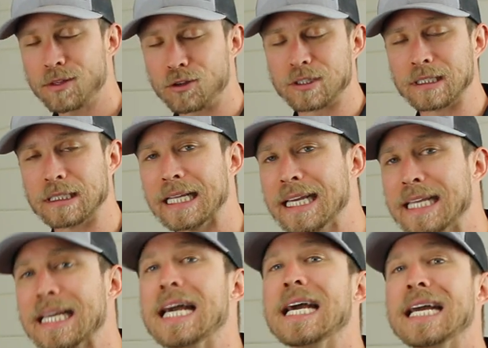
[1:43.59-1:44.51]
There's a
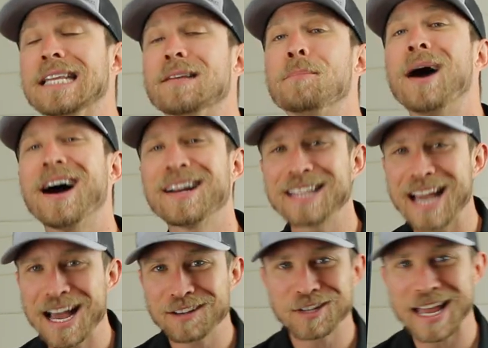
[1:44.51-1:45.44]
link in the
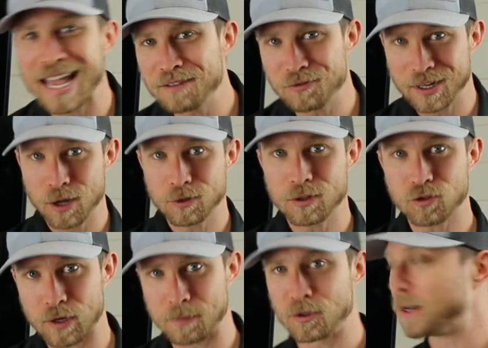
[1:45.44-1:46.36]
podcast and video
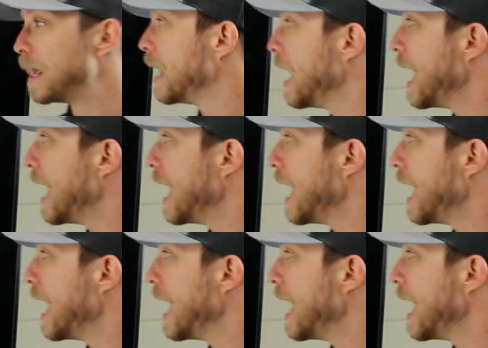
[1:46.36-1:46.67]
description,